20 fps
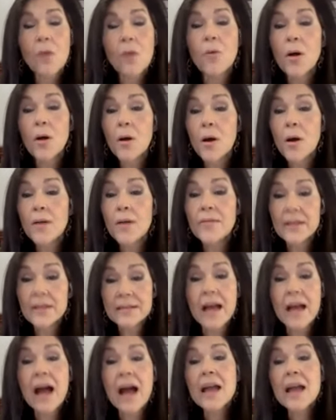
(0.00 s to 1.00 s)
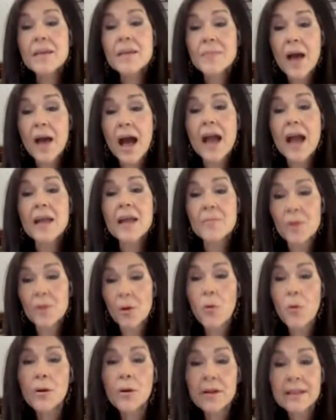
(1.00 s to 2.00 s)
Well, the time I am
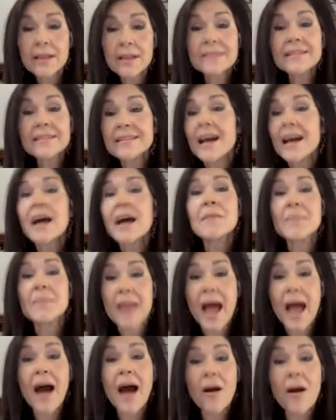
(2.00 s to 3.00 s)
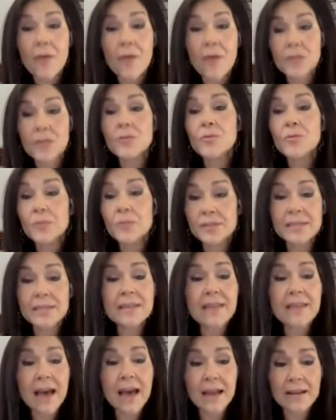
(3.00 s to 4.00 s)
recording is the time now, and you will
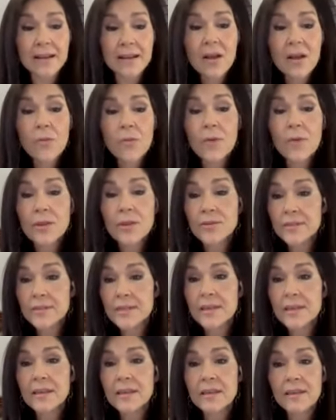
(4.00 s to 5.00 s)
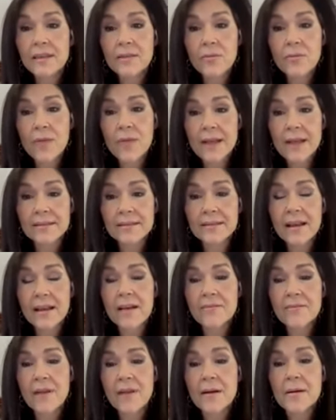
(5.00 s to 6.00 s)
see that when you see the rest
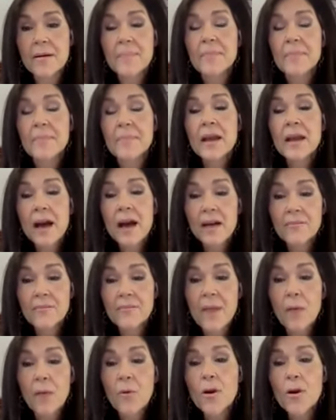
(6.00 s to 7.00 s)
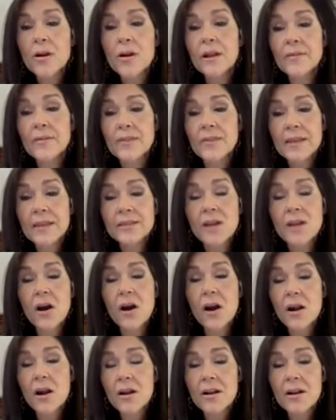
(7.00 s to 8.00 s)
of, uh, of my work. These
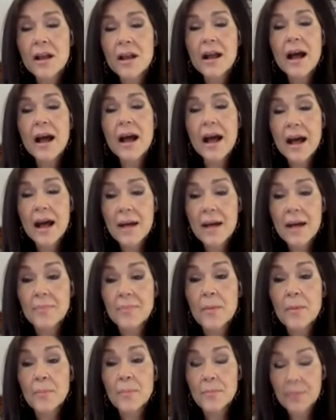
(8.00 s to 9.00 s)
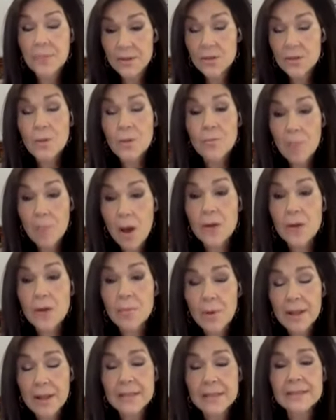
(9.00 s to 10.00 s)
are um, these are
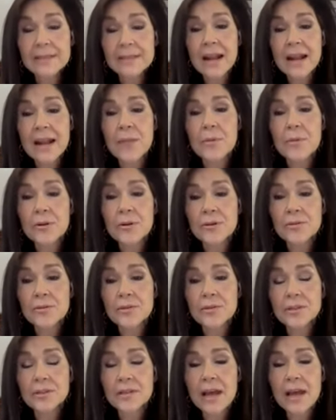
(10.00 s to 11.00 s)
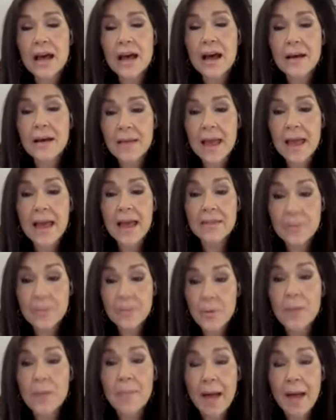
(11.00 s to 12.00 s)
monoprints that I produced uh, at the
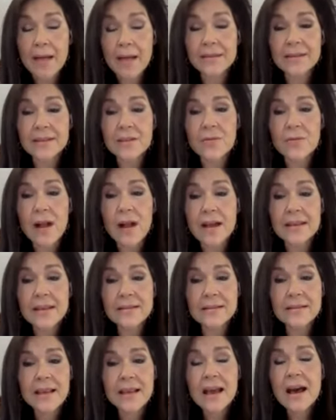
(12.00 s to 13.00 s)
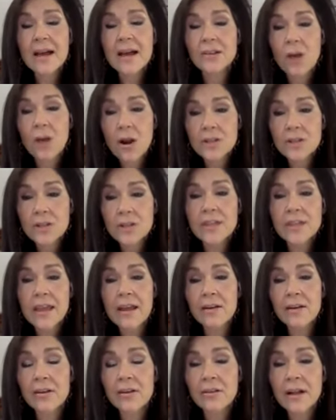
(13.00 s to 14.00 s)
Print Palace at Rice, large
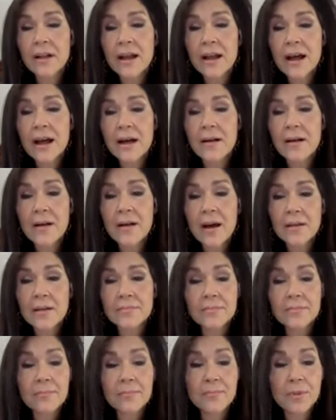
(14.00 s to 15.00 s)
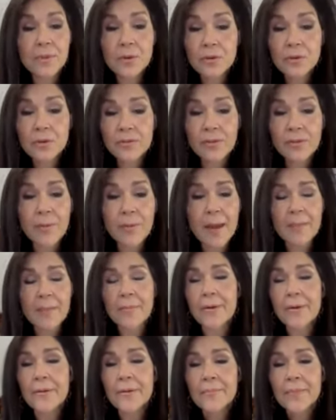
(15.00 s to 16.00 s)
scale uh, on beautiful
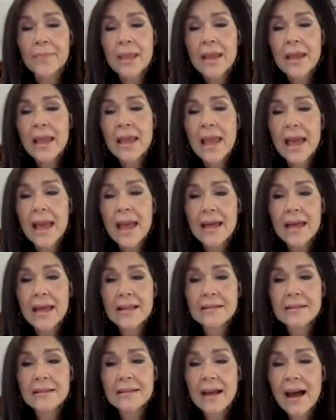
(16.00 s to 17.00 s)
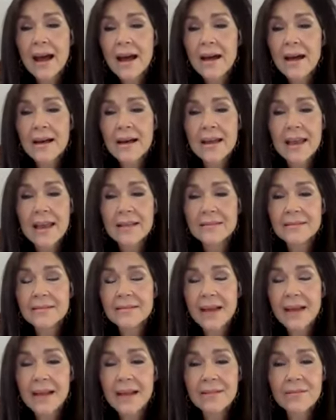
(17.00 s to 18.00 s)
paper, and uh, and
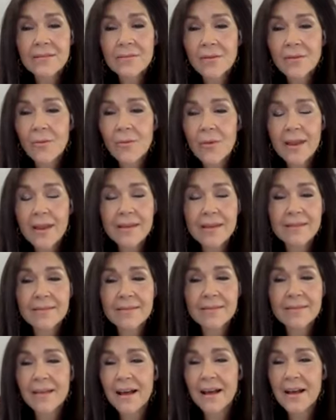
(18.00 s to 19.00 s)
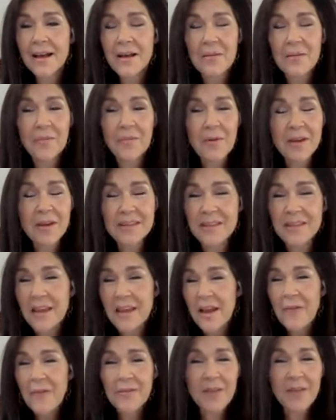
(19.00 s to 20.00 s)
done with, uh, with,
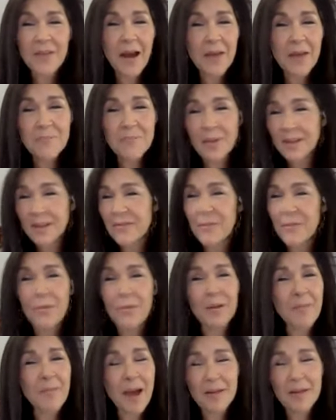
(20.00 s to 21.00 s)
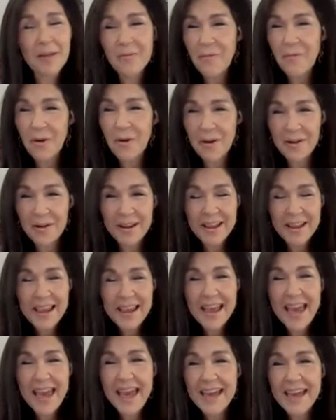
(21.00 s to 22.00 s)
with unbelievable amount of work
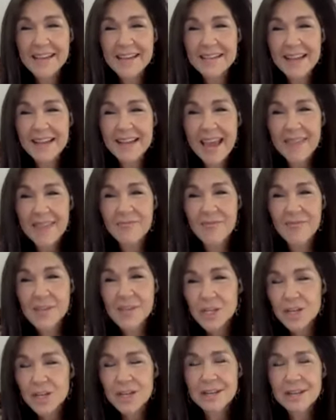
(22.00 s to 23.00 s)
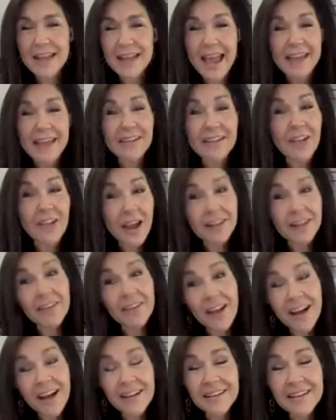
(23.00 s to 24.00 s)
and and vision and a lot of
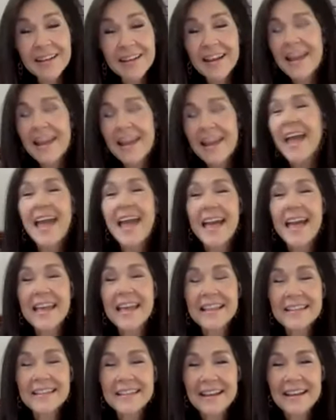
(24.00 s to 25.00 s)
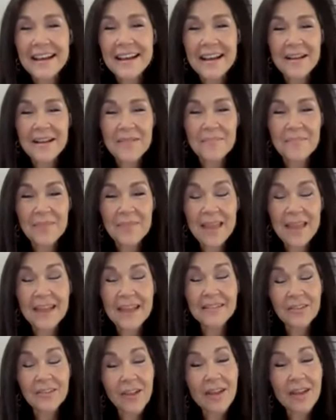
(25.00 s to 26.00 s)
luck and um,
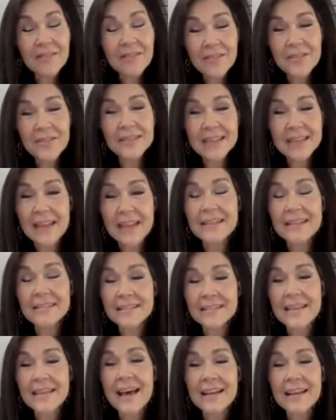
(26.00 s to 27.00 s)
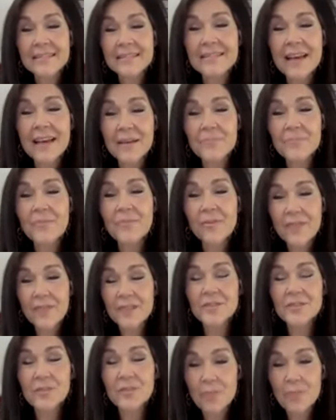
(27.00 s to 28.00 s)
and a lot of the tenets that that
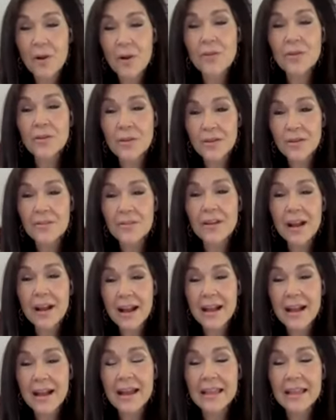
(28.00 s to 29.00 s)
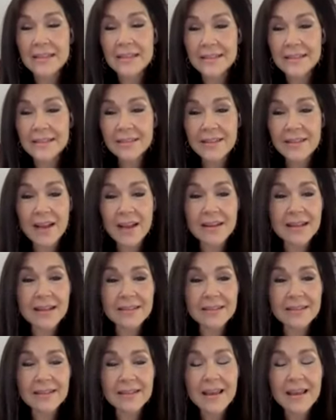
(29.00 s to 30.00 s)
Professor Broker uh, instills on
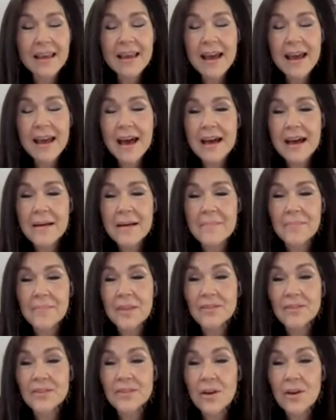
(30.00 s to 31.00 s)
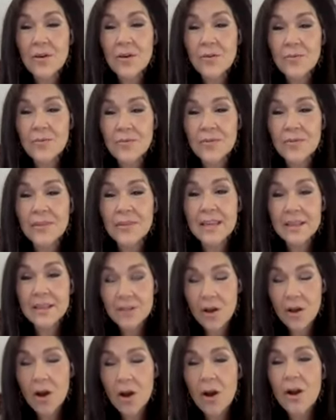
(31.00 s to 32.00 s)
us um, so these
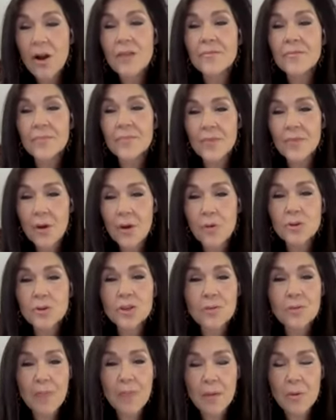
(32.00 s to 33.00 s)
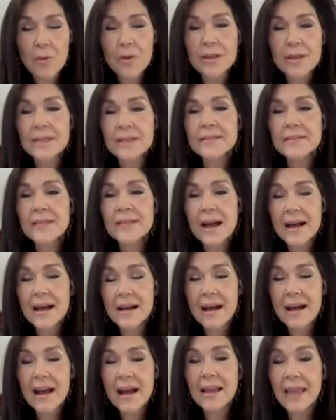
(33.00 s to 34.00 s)
are the ocean memories,
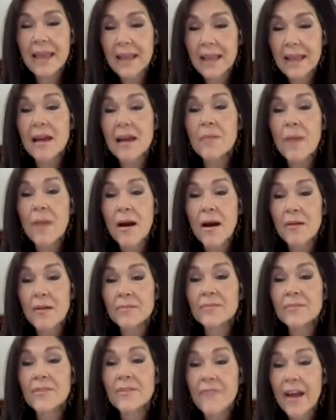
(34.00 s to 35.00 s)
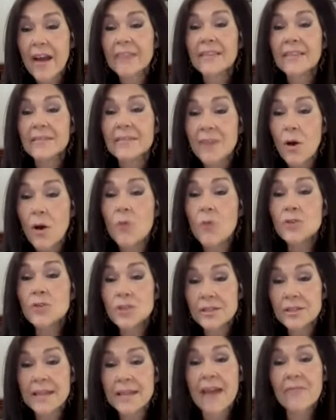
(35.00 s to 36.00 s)
uh, again, about the fact that the
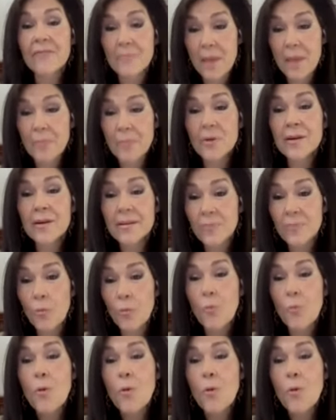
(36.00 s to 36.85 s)
oceans have a memory.